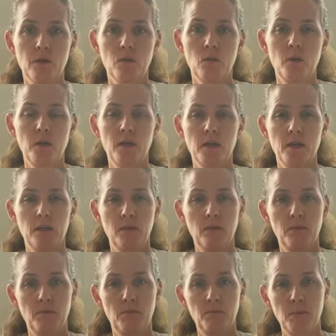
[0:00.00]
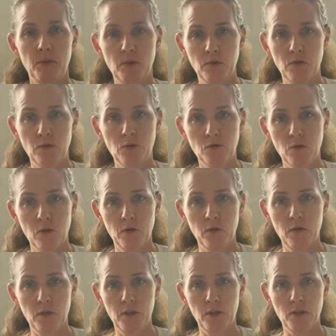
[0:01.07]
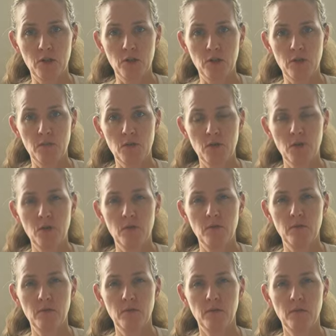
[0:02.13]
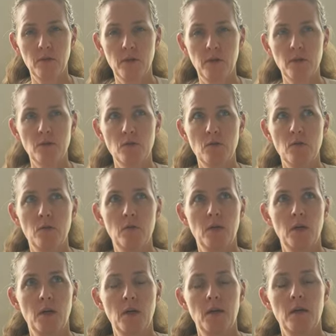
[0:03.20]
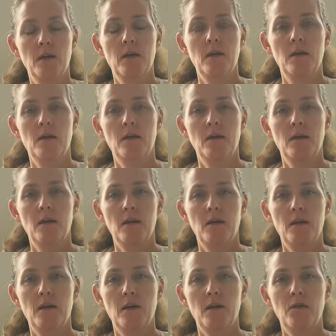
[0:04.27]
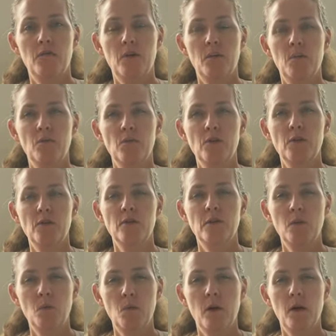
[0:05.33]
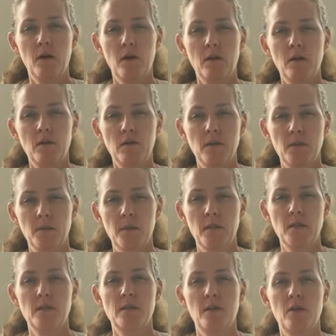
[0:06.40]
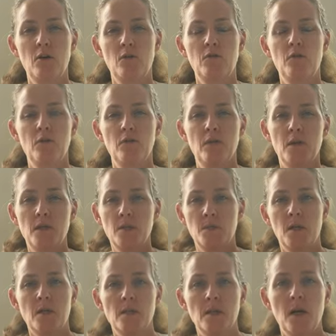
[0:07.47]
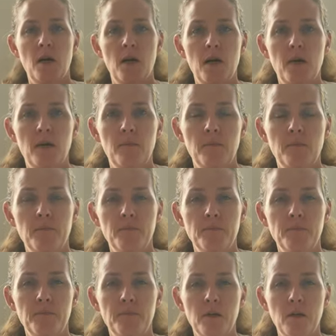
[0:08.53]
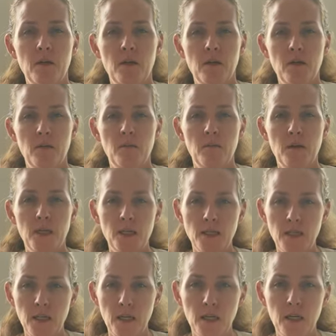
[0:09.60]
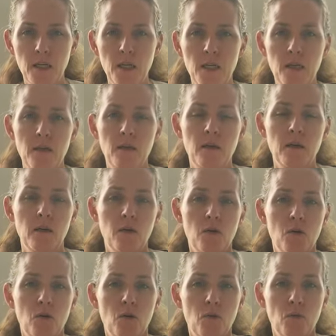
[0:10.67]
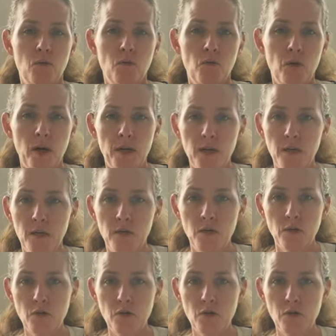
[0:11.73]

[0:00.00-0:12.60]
we can build stronger relationships too, right? So if I'm really well in myself, if I spend time meditating, writing in a